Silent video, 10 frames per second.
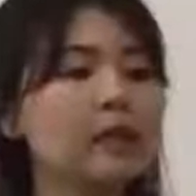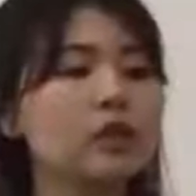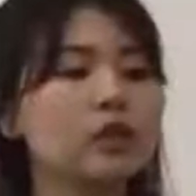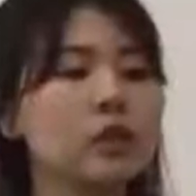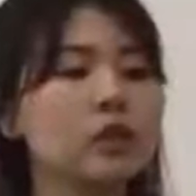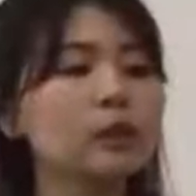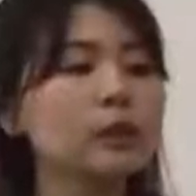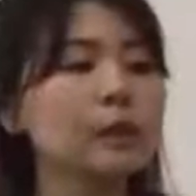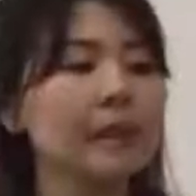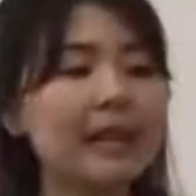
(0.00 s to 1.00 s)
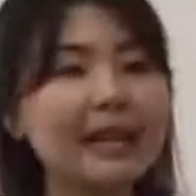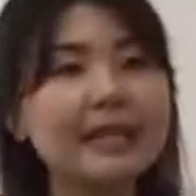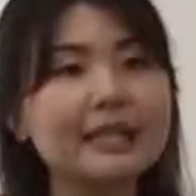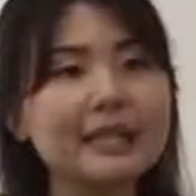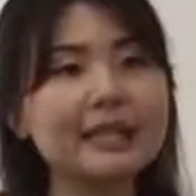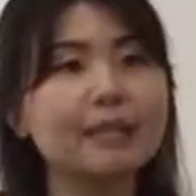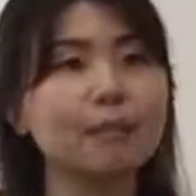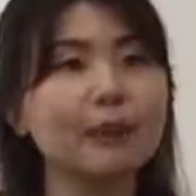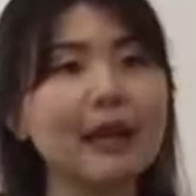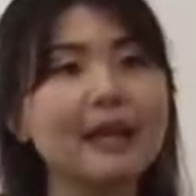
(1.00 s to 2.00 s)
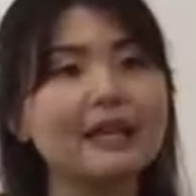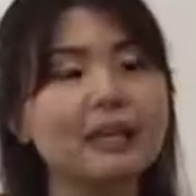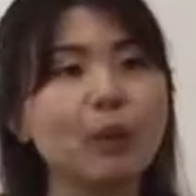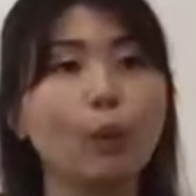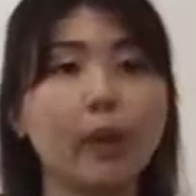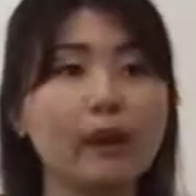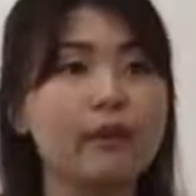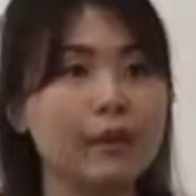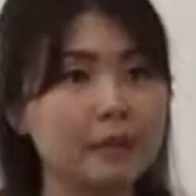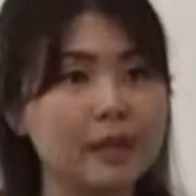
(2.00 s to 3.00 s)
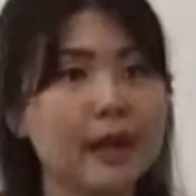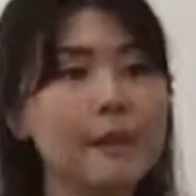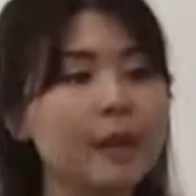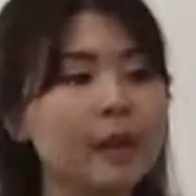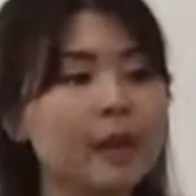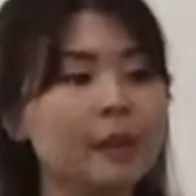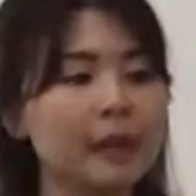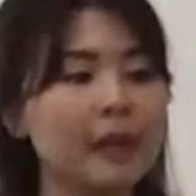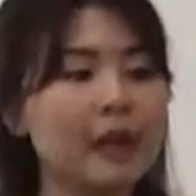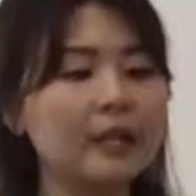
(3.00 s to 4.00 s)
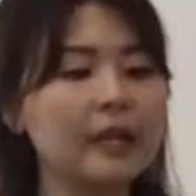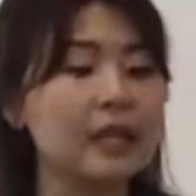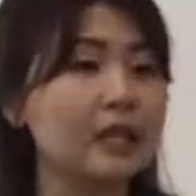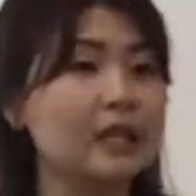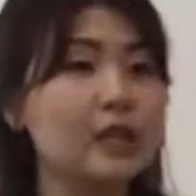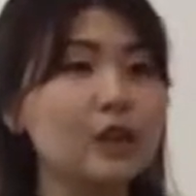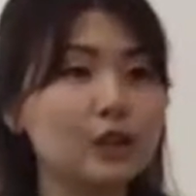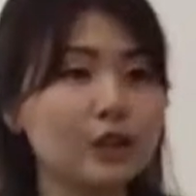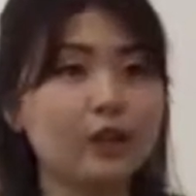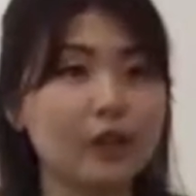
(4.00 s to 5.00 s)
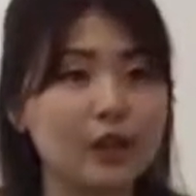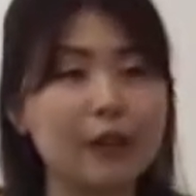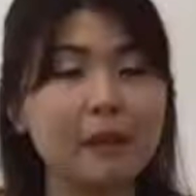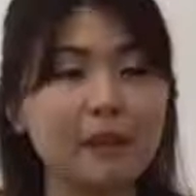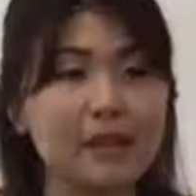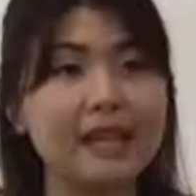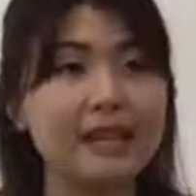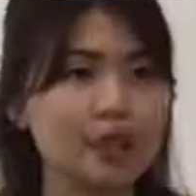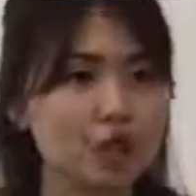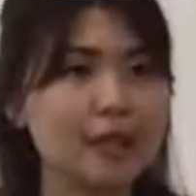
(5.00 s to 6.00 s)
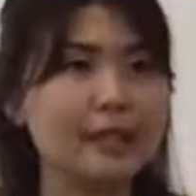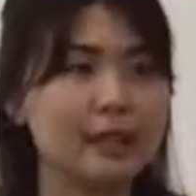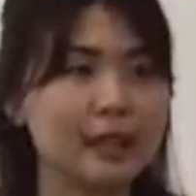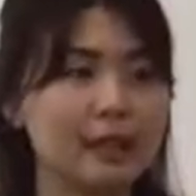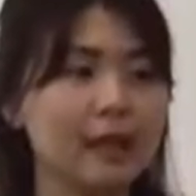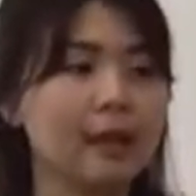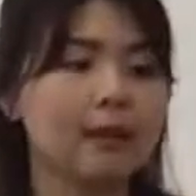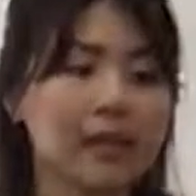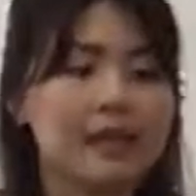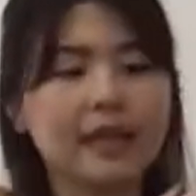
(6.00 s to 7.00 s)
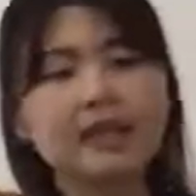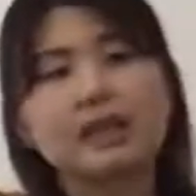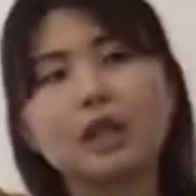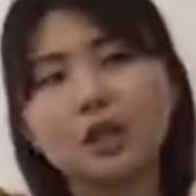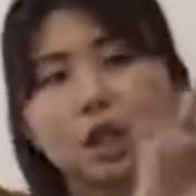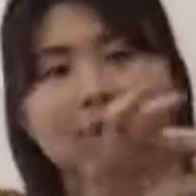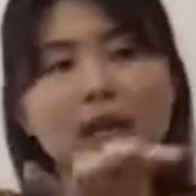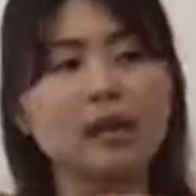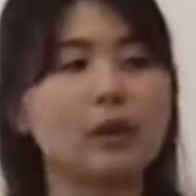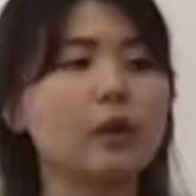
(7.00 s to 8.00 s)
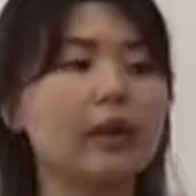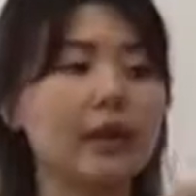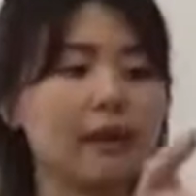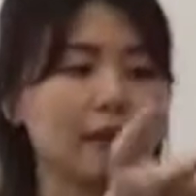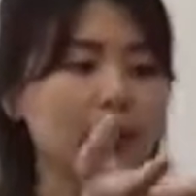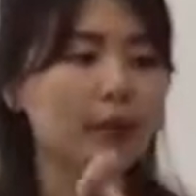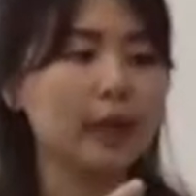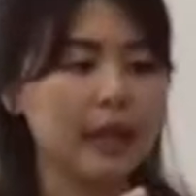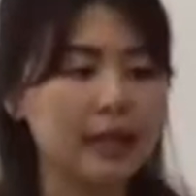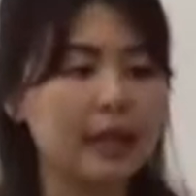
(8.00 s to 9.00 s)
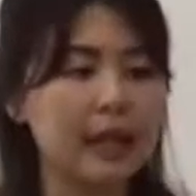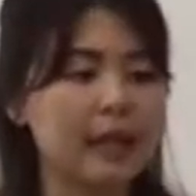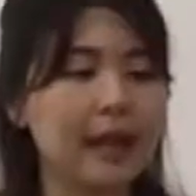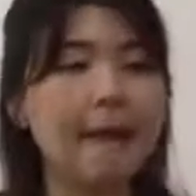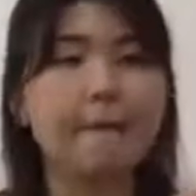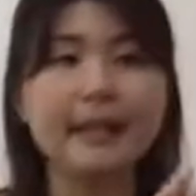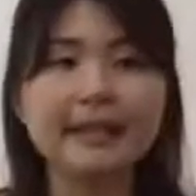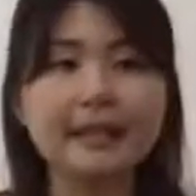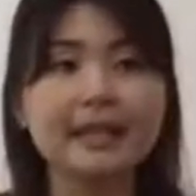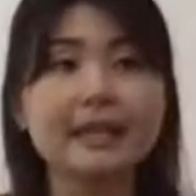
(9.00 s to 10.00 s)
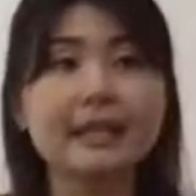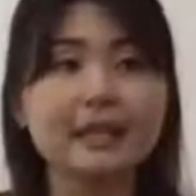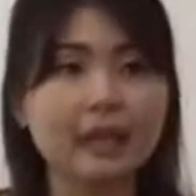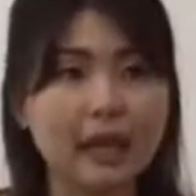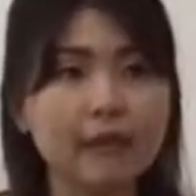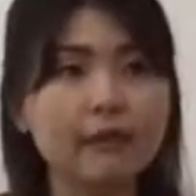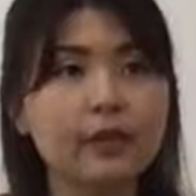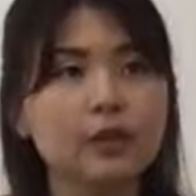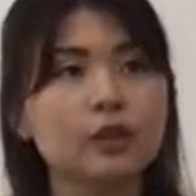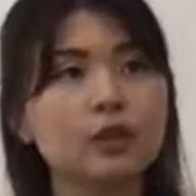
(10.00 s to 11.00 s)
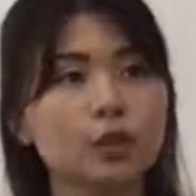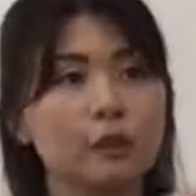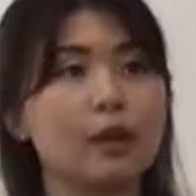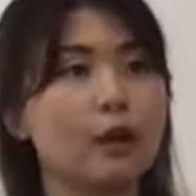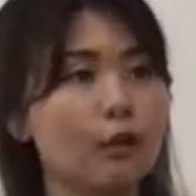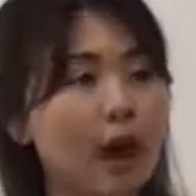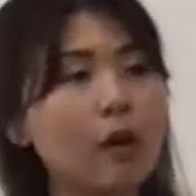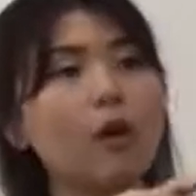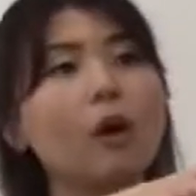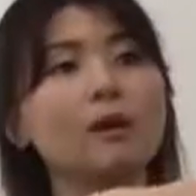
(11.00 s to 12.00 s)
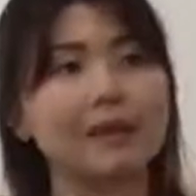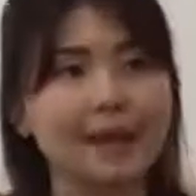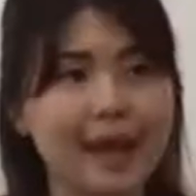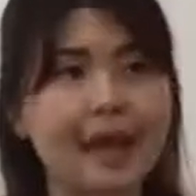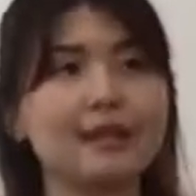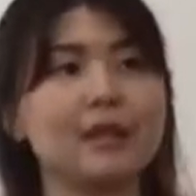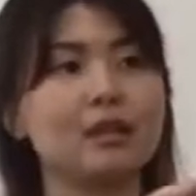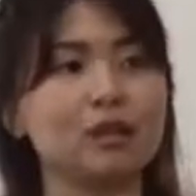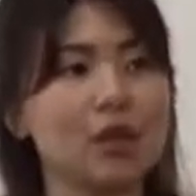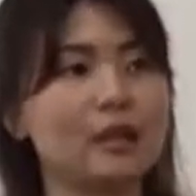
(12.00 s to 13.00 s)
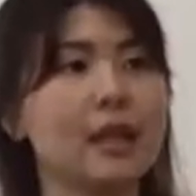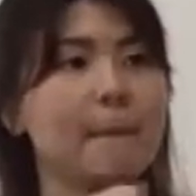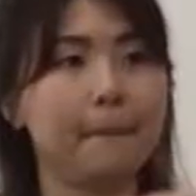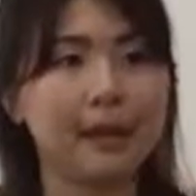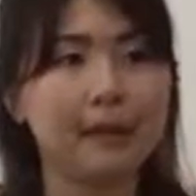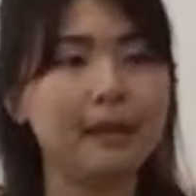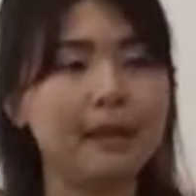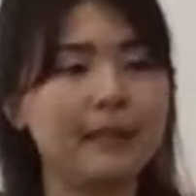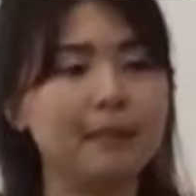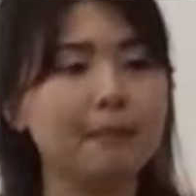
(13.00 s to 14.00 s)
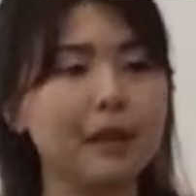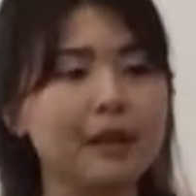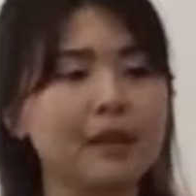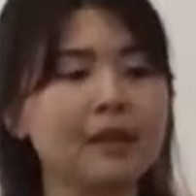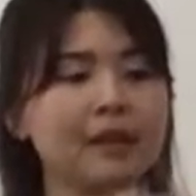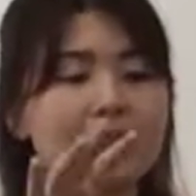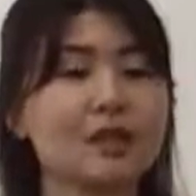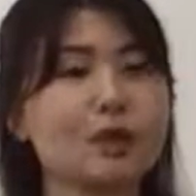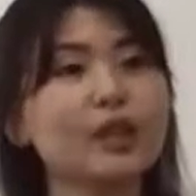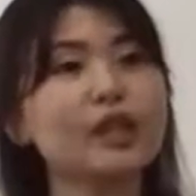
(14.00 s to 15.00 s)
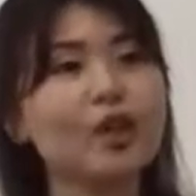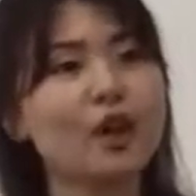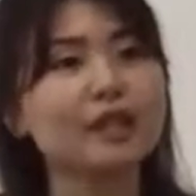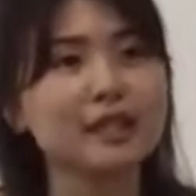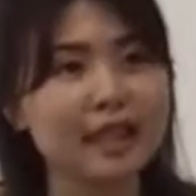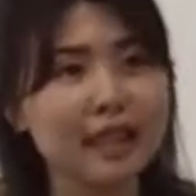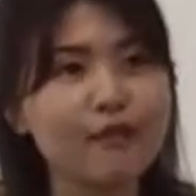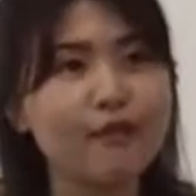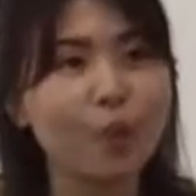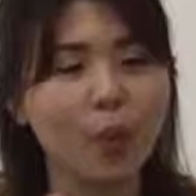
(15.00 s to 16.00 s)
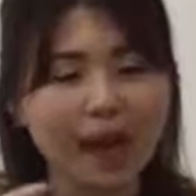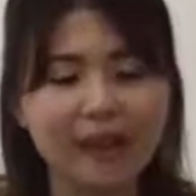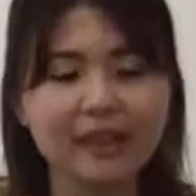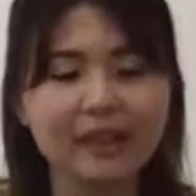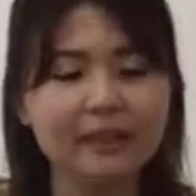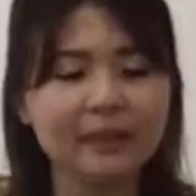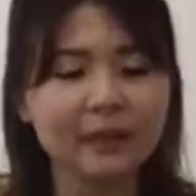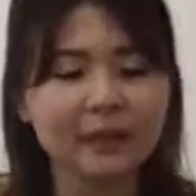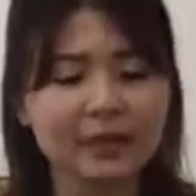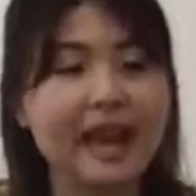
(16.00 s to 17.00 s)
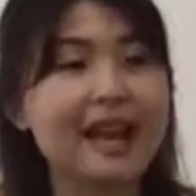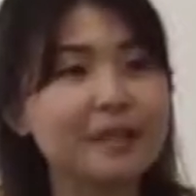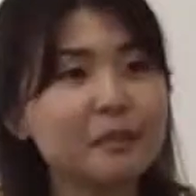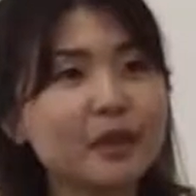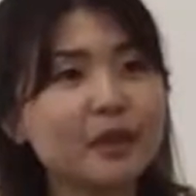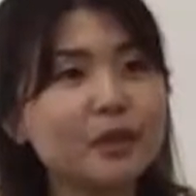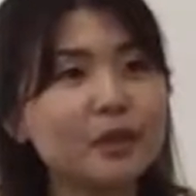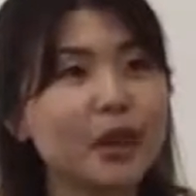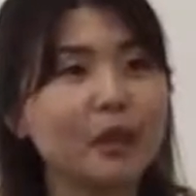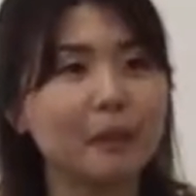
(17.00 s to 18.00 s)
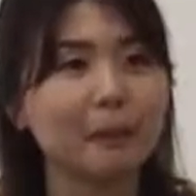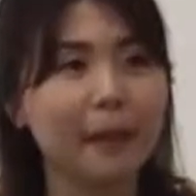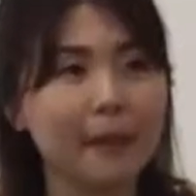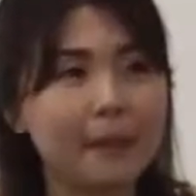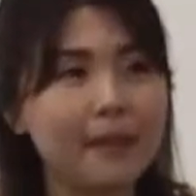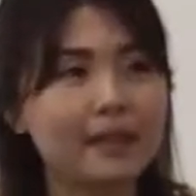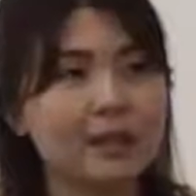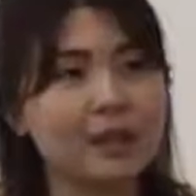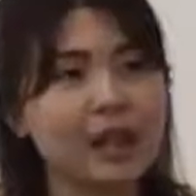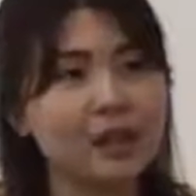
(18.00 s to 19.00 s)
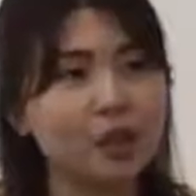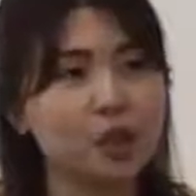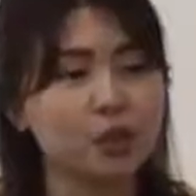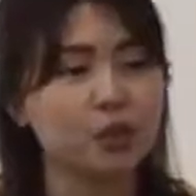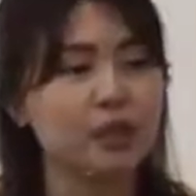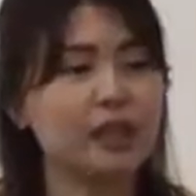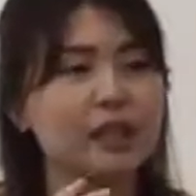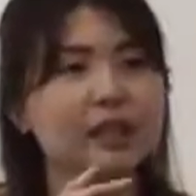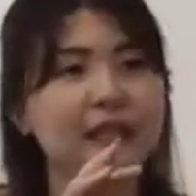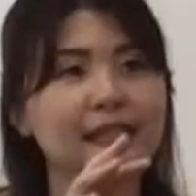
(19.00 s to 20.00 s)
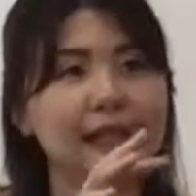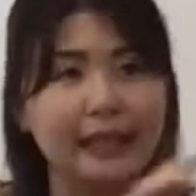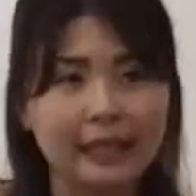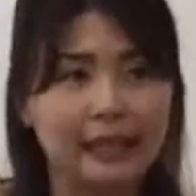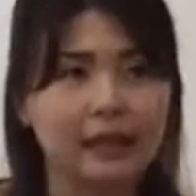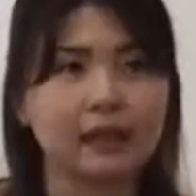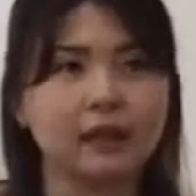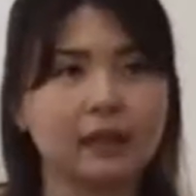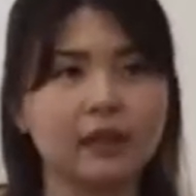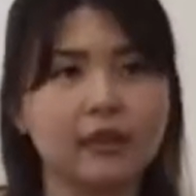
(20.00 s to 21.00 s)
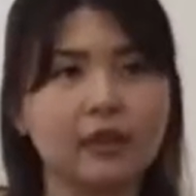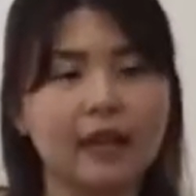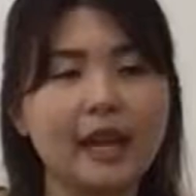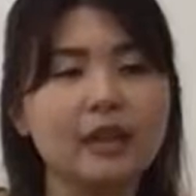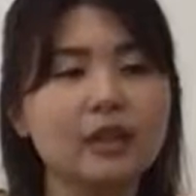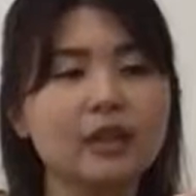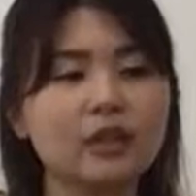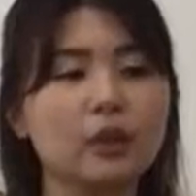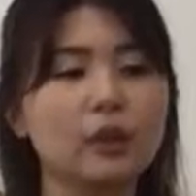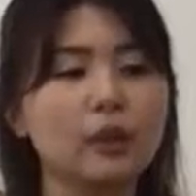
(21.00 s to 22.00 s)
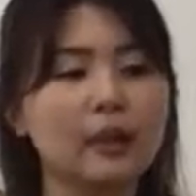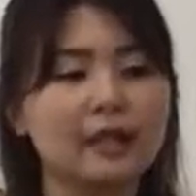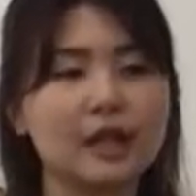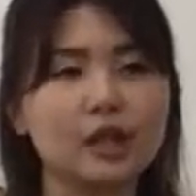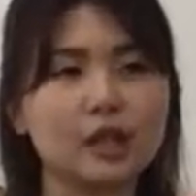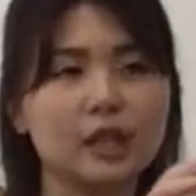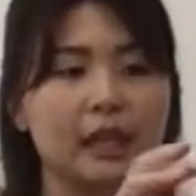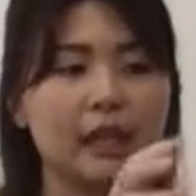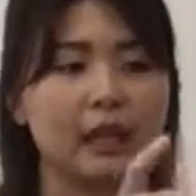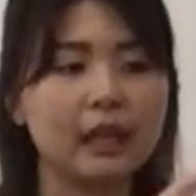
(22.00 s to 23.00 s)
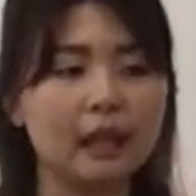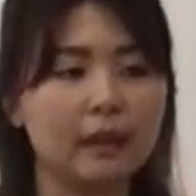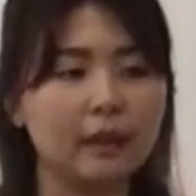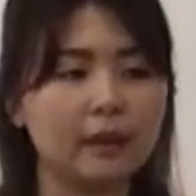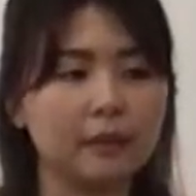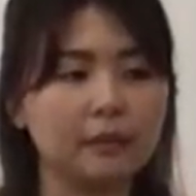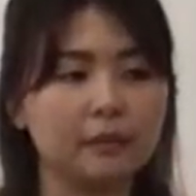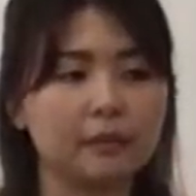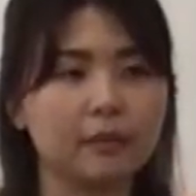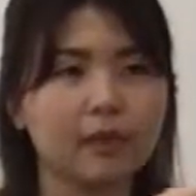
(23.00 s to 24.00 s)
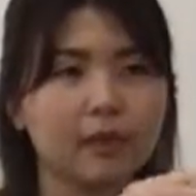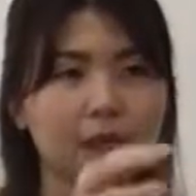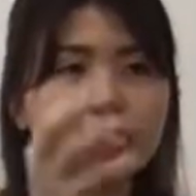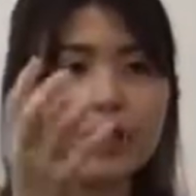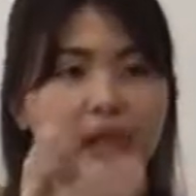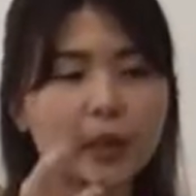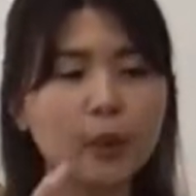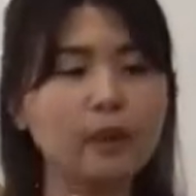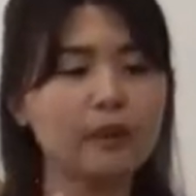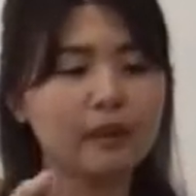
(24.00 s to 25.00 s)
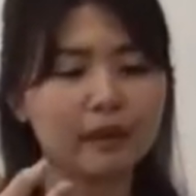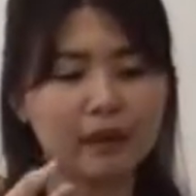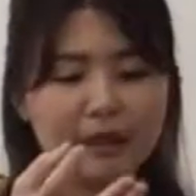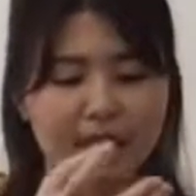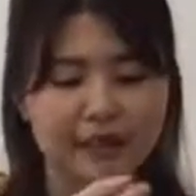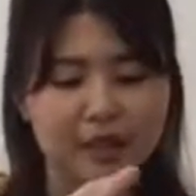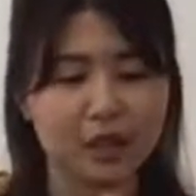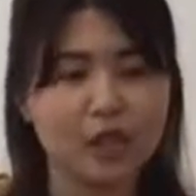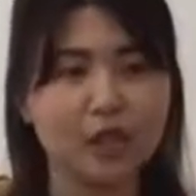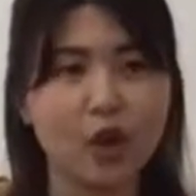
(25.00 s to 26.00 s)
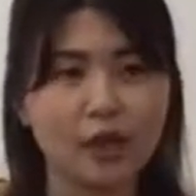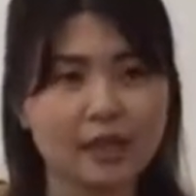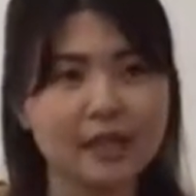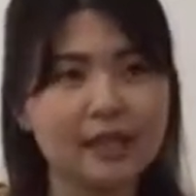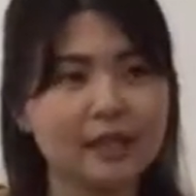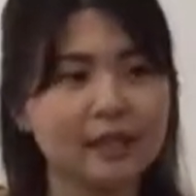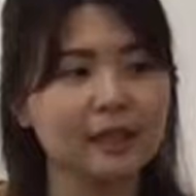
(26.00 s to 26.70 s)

So place these plants away from them because it is not good for them if they ingest it. Yeah, they can touch it, you know, they can look at it. They are basically safe to be around all the cats and dogs and babies, but it is only not safe when the animals or the babies or the young children eat it Okay, so it's actually, uh, you know, the liquid uh, is actually toxic.